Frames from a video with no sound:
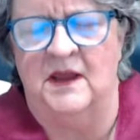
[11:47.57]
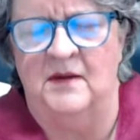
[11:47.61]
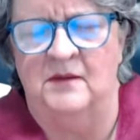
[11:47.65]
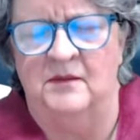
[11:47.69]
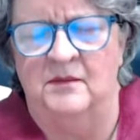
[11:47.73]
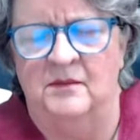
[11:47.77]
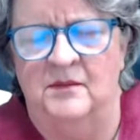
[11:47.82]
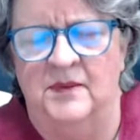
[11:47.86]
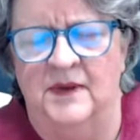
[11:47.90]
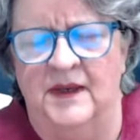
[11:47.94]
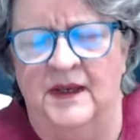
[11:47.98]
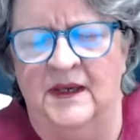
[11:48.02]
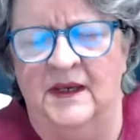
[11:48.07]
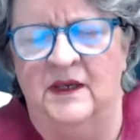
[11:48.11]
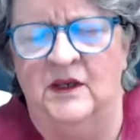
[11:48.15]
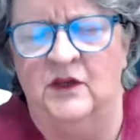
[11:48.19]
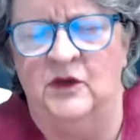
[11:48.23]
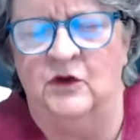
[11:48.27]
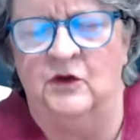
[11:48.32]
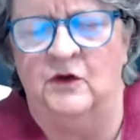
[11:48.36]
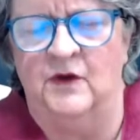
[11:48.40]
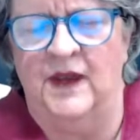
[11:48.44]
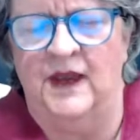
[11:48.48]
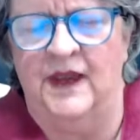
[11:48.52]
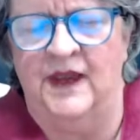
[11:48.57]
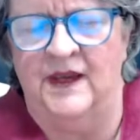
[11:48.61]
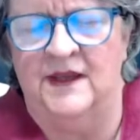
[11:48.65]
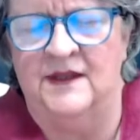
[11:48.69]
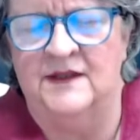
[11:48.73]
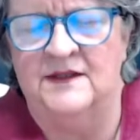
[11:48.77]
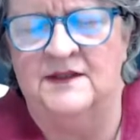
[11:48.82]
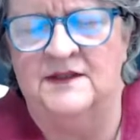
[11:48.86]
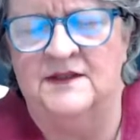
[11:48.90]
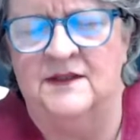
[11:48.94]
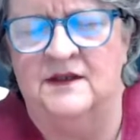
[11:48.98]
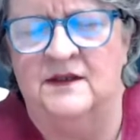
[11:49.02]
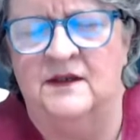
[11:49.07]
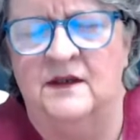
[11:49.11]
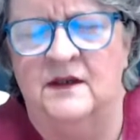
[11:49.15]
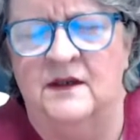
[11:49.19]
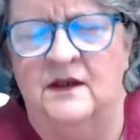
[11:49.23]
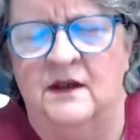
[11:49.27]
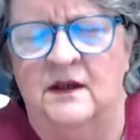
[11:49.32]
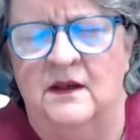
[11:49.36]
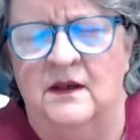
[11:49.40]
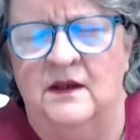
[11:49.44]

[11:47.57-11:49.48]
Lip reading: that being in your hands and